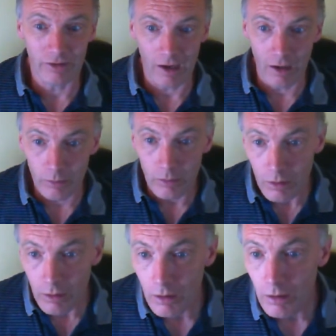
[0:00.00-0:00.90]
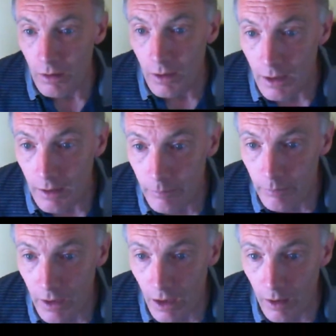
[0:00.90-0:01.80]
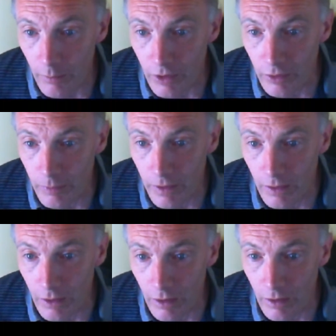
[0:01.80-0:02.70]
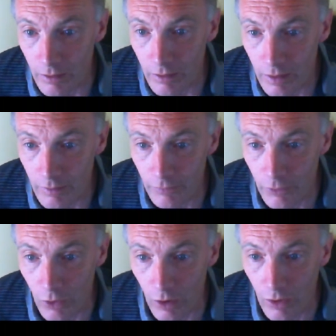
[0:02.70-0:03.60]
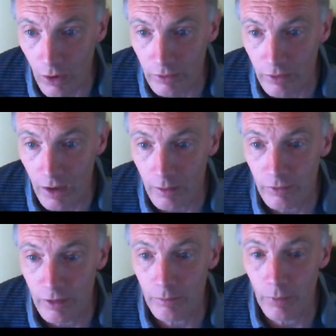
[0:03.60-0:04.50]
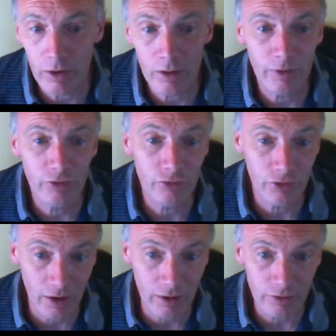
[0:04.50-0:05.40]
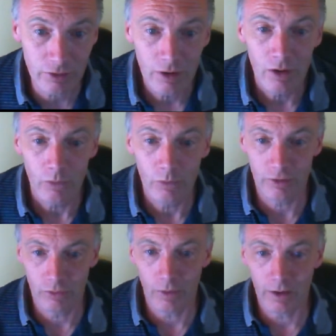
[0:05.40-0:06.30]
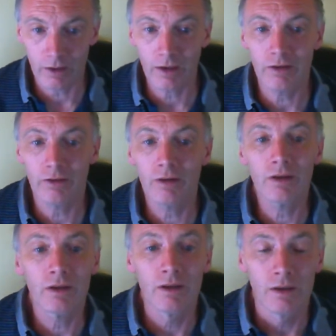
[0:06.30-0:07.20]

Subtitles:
now, but it's been there for a long time. St Barnabas Church, which is quite near to the